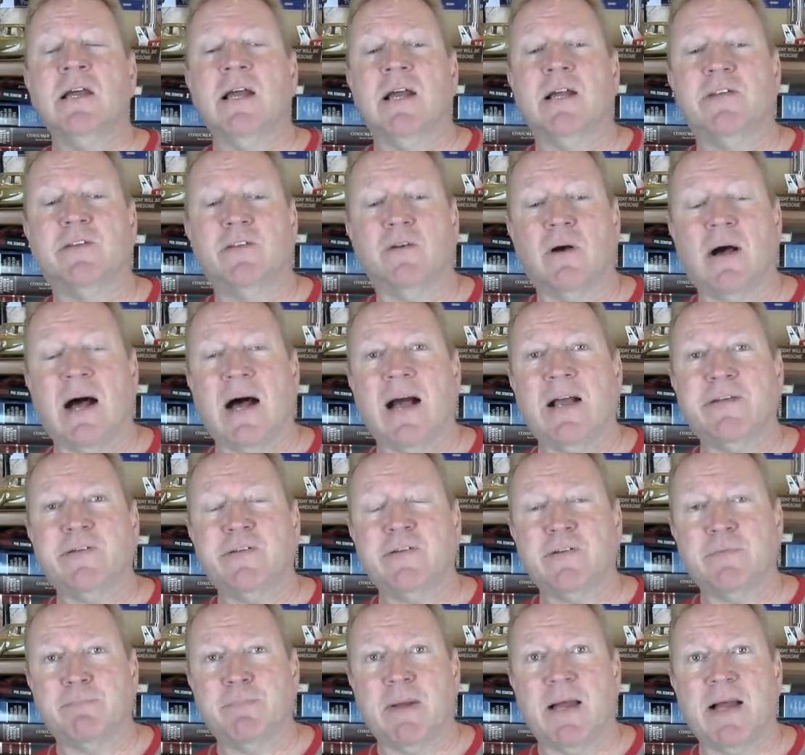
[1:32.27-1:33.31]
And so I
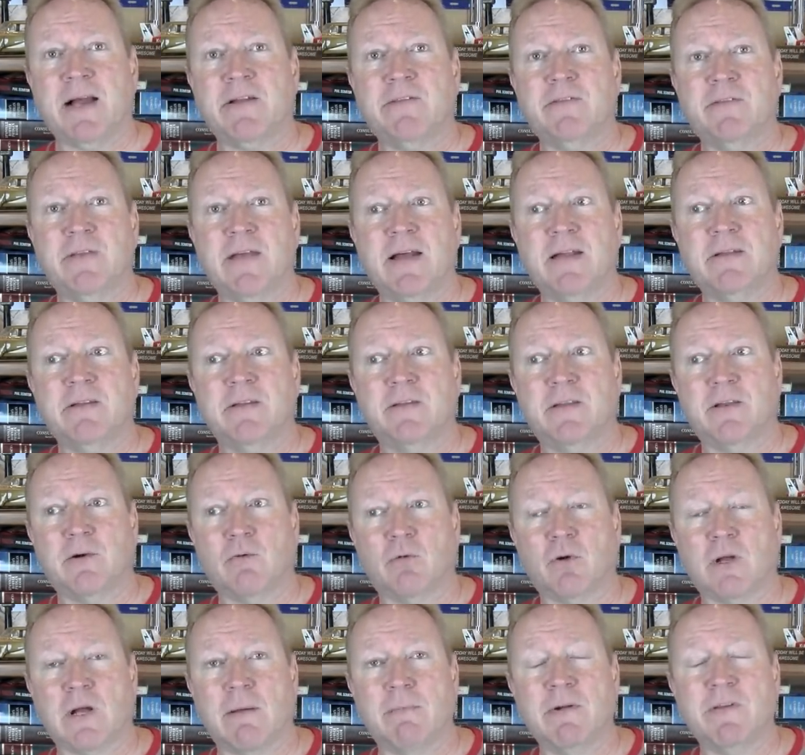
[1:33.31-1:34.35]
suspect that there
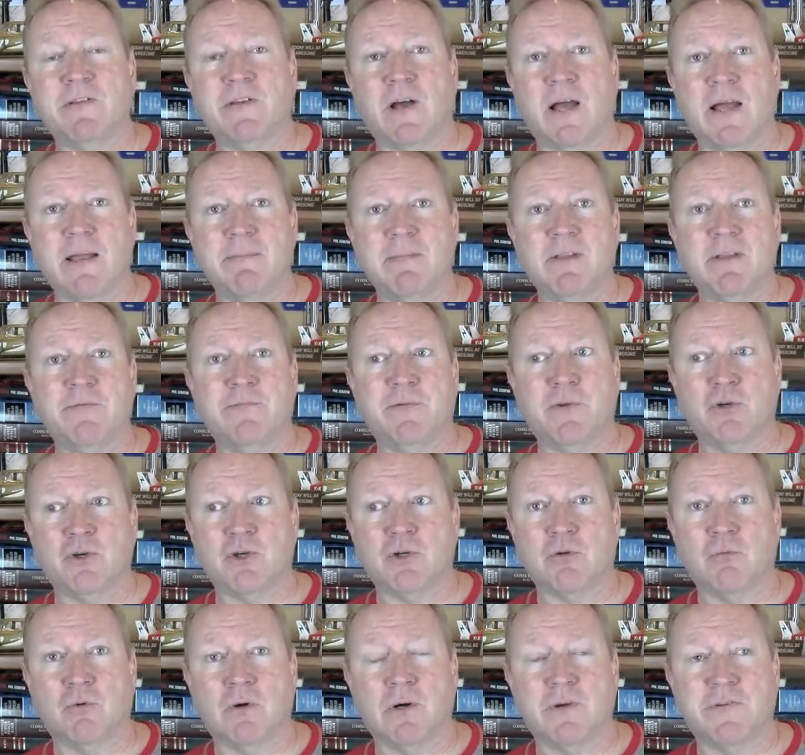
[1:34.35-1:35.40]
will come a time in the
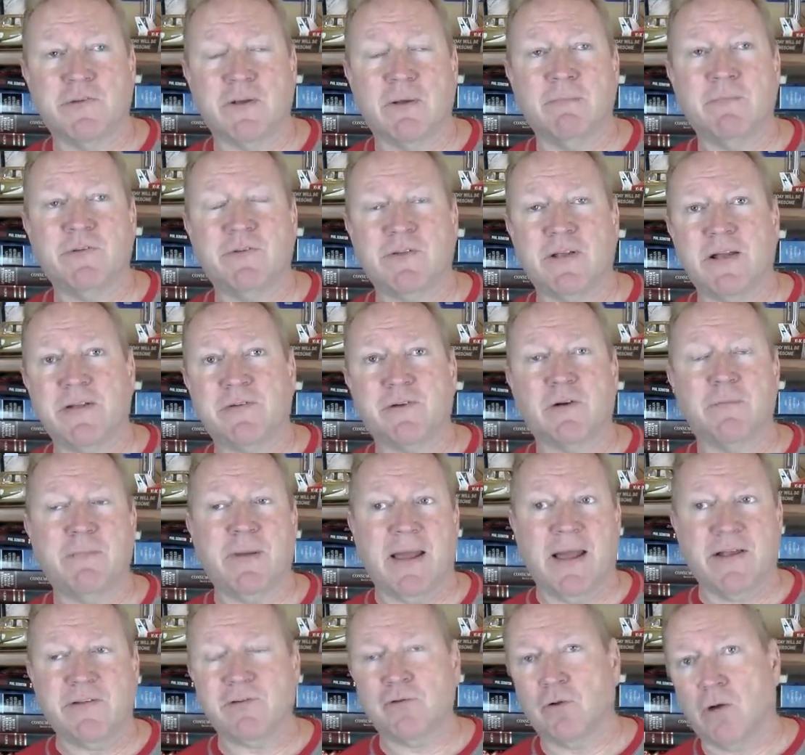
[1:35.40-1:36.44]
future where some states are going
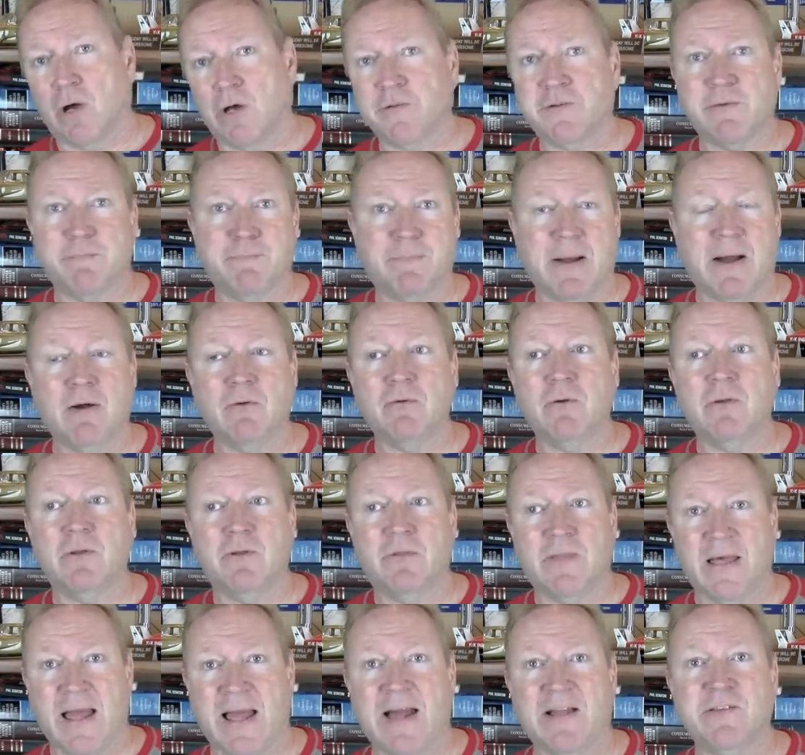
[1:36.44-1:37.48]
to pass laws
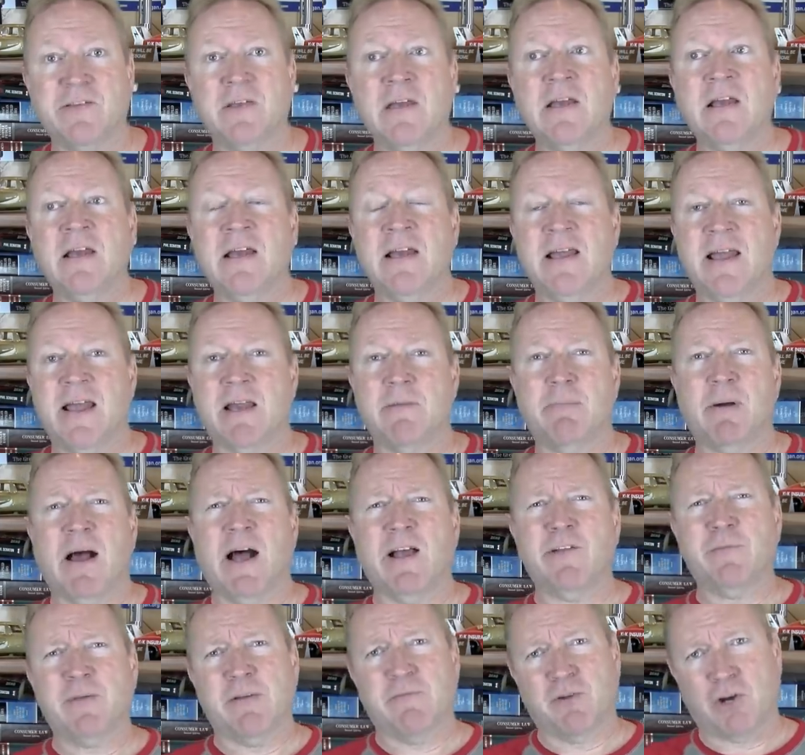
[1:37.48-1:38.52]
about that and
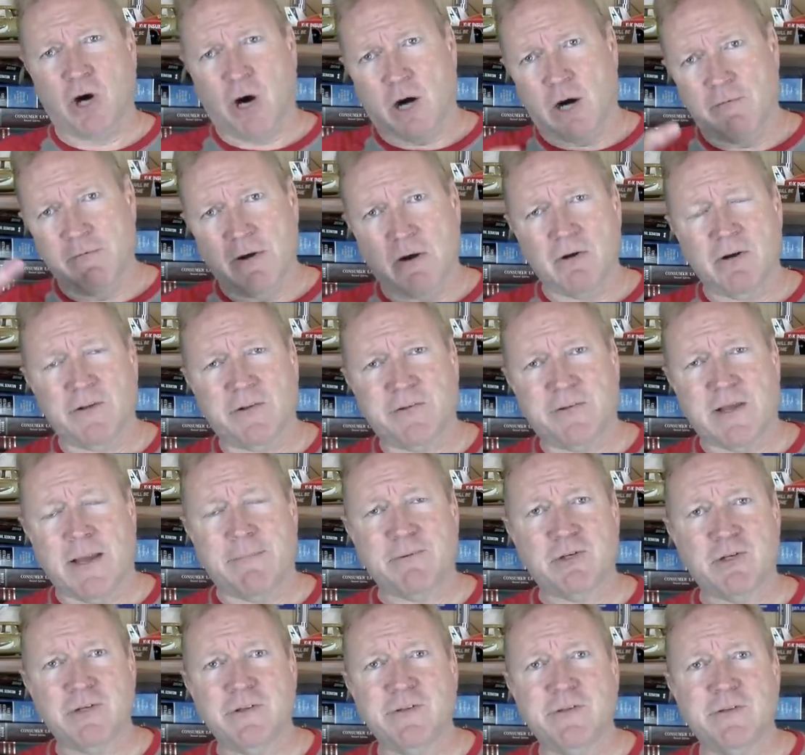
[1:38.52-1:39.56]
possibly have carve out
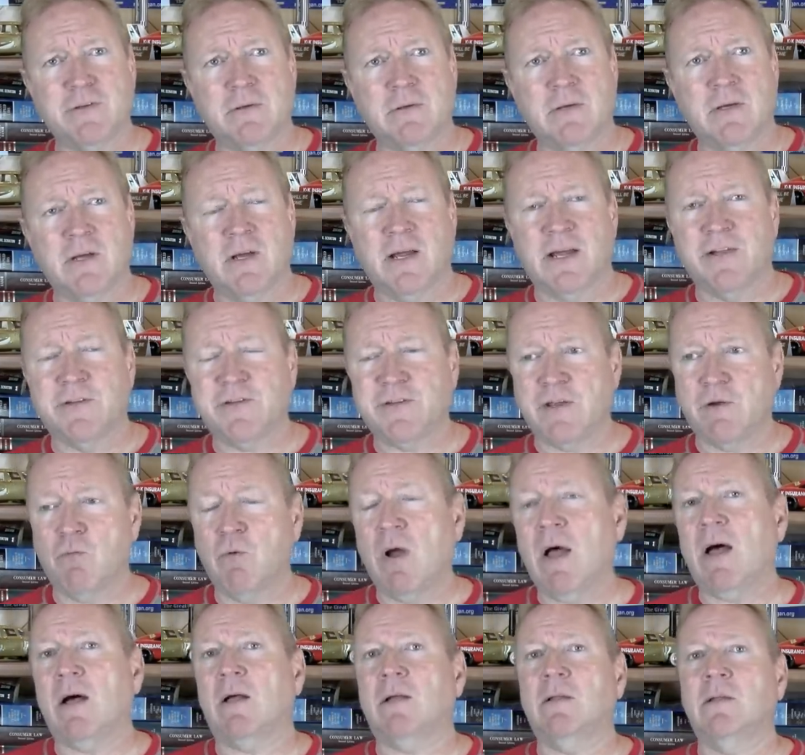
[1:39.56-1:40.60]
exceptions and say,
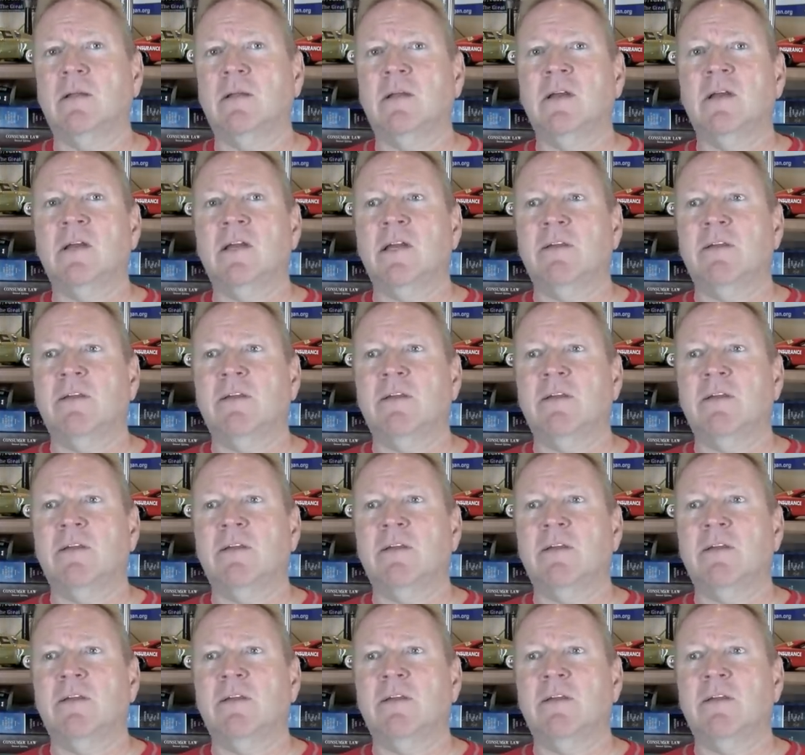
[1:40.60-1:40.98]
well,